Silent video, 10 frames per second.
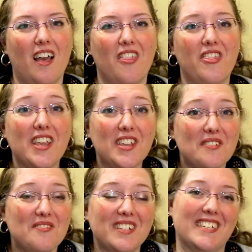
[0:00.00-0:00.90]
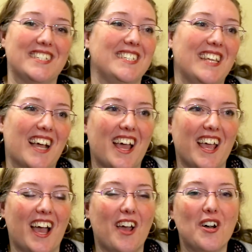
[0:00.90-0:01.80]
Thank you for listening.
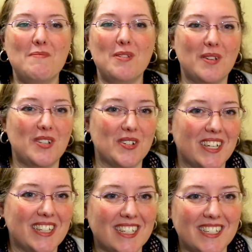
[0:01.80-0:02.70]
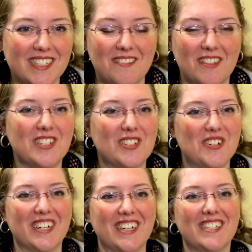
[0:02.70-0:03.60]
I hope you enjoyed this and the
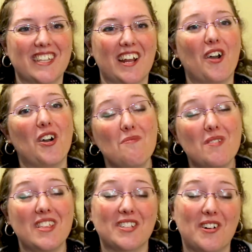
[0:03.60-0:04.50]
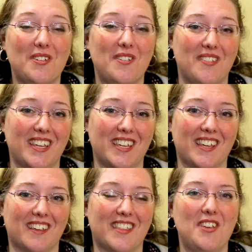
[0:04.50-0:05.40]
stories, and I hope that this got you
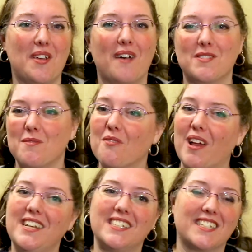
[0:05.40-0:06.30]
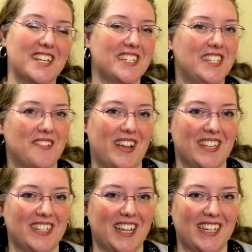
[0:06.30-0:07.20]
thinking, that you have some great discussions around
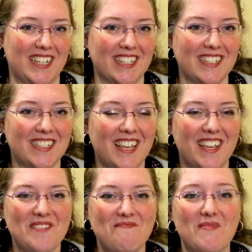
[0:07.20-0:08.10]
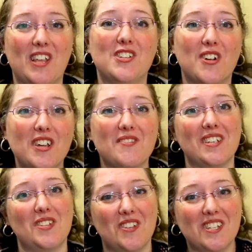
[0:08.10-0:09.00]
these ideas. Enjoy the
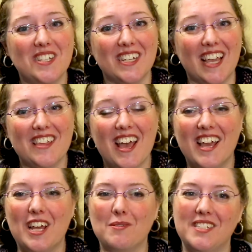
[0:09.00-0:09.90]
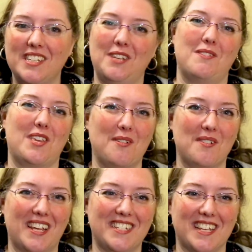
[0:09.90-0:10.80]
rest of Vision Together, and I will see you at the
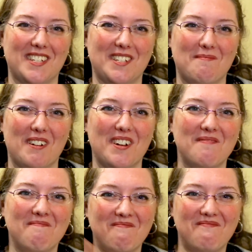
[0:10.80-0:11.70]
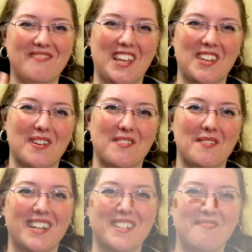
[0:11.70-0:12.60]
Q&A session tomorrow. Thank you, everyone.